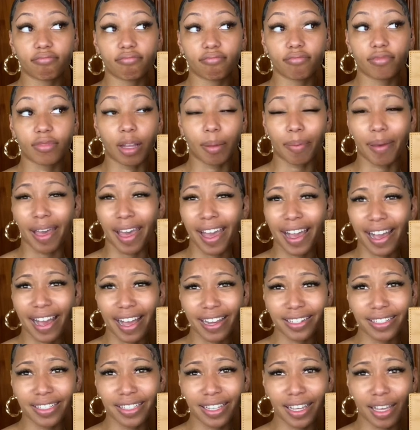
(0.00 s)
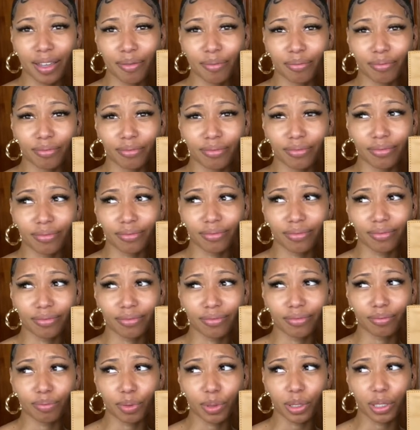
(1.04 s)
the bag actually
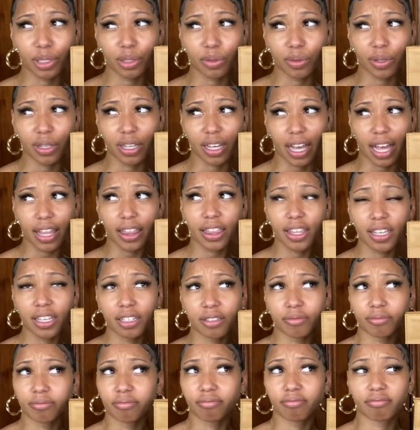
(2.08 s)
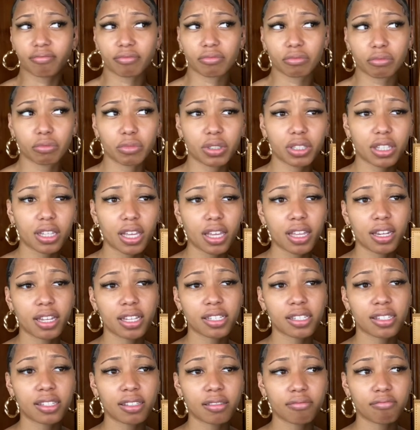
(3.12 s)
came pretty quick i think within
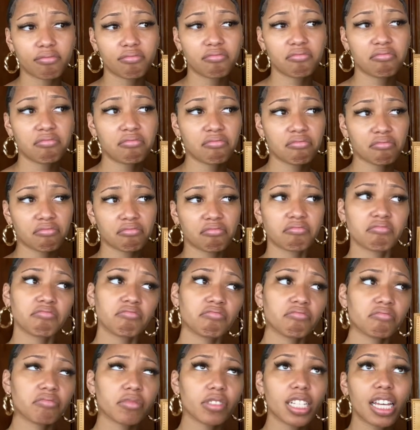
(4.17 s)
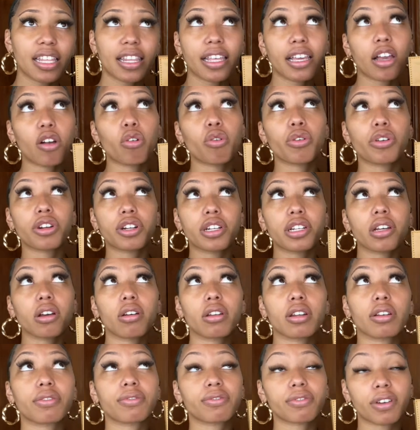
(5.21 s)
this i think i ordered it
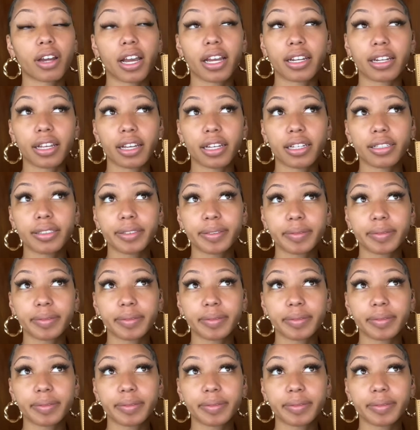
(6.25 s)
on a friday